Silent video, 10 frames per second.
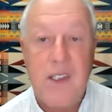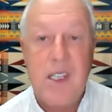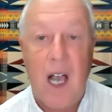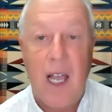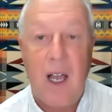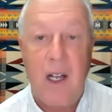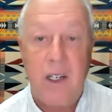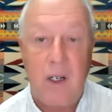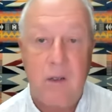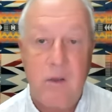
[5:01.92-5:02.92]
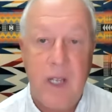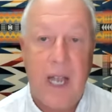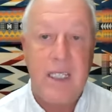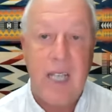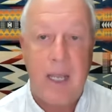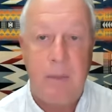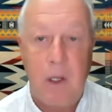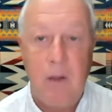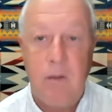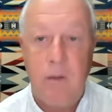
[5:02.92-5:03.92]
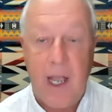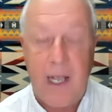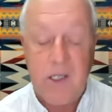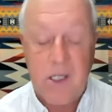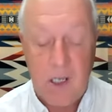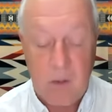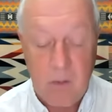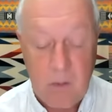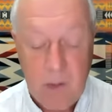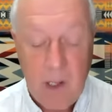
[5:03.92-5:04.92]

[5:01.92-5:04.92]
the side on your night table next to you